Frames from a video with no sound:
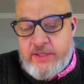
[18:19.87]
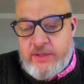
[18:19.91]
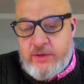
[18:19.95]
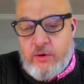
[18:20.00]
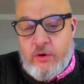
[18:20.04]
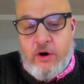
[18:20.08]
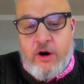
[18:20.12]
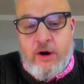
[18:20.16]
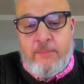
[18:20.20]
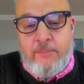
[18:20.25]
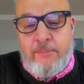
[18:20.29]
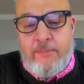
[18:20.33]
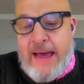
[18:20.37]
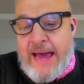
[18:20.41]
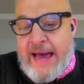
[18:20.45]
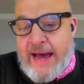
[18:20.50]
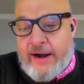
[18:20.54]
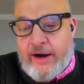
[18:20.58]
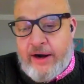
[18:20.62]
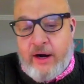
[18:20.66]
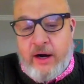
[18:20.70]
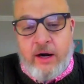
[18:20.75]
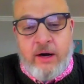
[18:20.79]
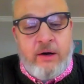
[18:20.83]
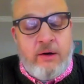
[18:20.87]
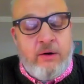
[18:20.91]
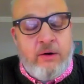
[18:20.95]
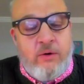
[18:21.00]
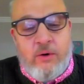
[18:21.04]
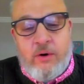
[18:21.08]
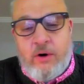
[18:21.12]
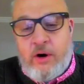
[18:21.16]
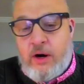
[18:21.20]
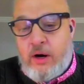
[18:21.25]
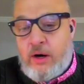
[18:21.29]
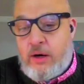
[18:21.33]
or a matter,
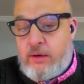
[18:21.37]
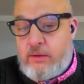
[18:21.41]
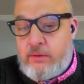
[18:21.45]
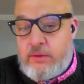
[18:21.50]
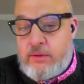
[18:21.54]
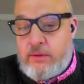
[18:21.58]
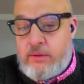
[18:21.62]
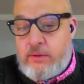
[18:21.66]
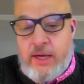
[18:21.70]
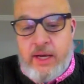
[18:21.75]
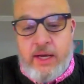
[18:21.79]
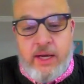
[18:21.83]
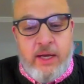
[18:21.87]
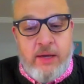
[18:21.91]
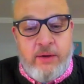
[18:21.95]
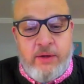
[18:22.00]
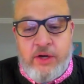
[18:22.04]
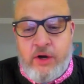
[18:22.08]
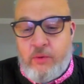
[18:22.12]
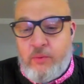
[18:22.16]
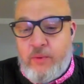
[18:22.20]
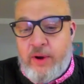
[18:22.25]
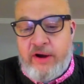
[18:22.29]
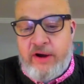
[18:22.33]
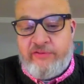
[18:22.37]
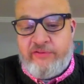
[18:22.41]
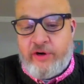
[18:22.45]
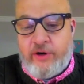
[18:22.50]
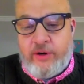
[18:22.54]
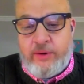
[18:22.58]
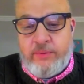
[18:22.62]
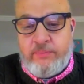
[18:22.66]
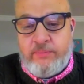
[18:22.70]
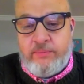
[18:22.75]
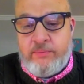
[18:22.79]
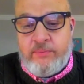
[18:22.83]
or you know, whatever